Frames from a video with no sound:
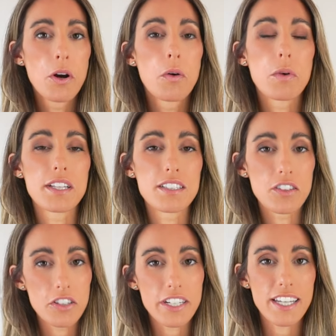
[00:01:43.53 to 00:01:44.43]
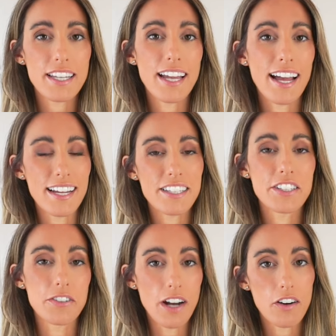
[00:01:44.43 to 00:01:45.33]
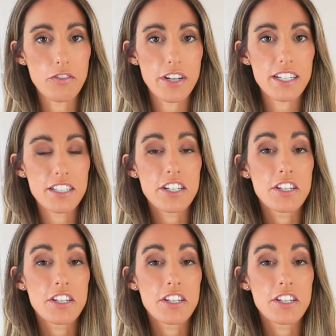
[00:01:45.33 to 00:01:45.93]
when looking at your outfit.